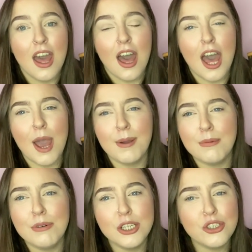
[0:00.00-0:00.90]
And
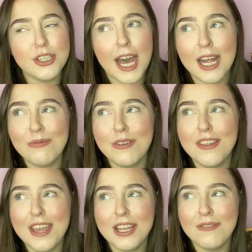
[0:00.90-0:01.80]
I'm pretty sure they had one
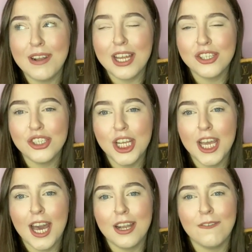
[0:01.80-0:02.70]
at the end of last
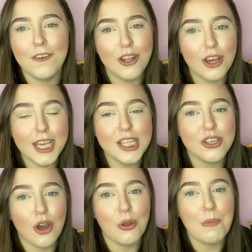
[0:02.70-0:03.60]
year, and I feel like it's
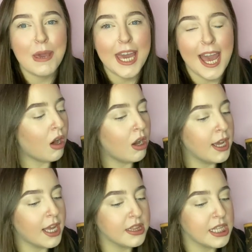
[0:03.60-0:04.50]
gone up again.
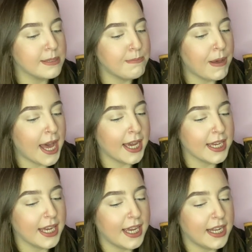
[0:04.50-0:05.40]
I had this
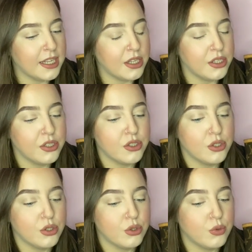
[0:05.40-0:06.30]
bag in
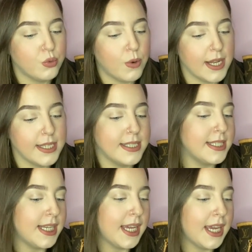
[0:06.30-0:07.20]

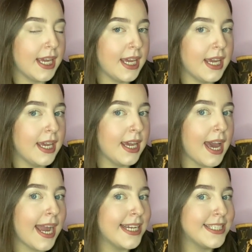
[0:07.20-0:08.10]

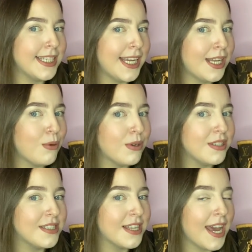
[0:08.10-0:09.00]
2018, I want
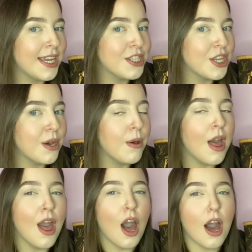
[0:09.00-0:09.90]
to say, so
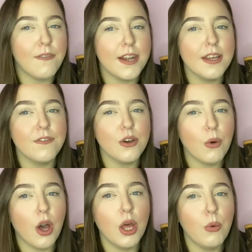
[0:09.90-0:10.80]
I've had it for
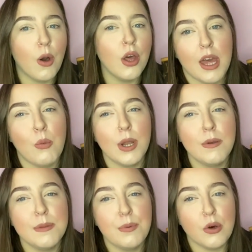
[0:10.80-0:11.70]
quite a while. And when
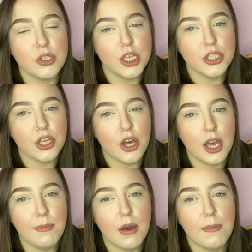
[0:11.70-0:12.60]
it was bought at the
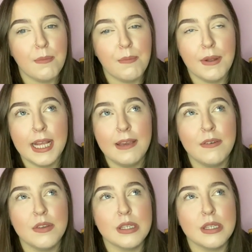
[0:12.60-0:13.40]
time, I believe it was